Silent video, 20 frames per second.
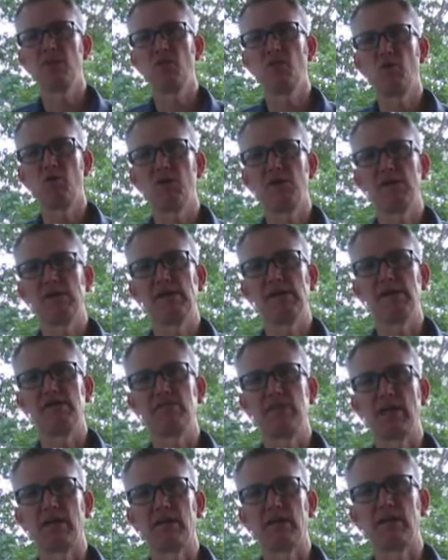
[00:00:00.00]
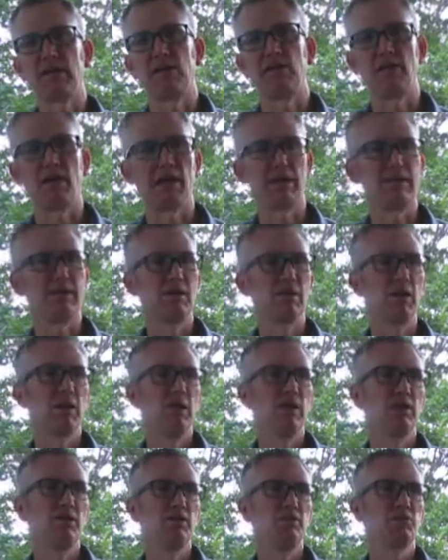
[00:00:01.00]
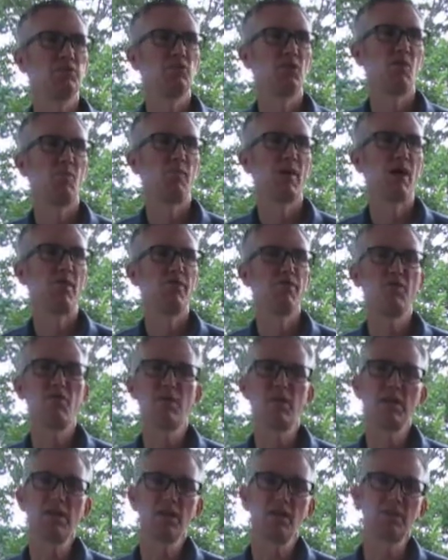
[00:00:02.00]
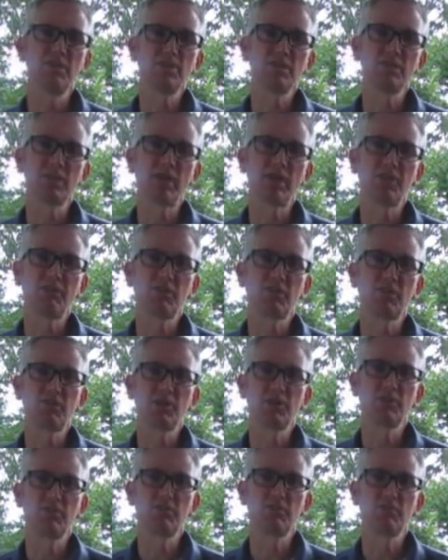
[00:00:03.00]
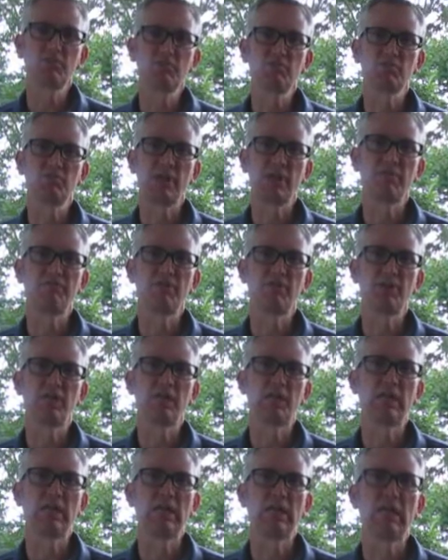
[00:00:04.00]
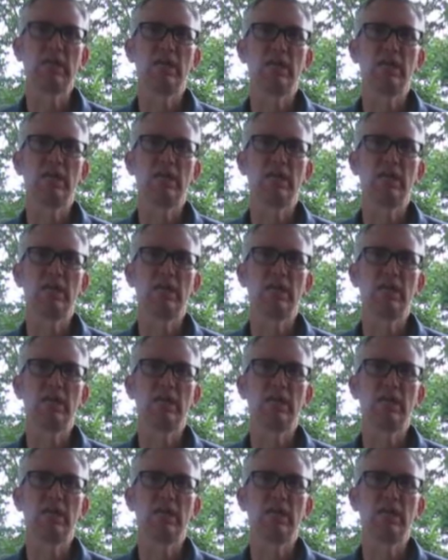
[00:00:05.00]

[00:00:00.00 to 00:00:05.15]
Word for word: were exactly correct. So, about 30 years after the Constitution was ratified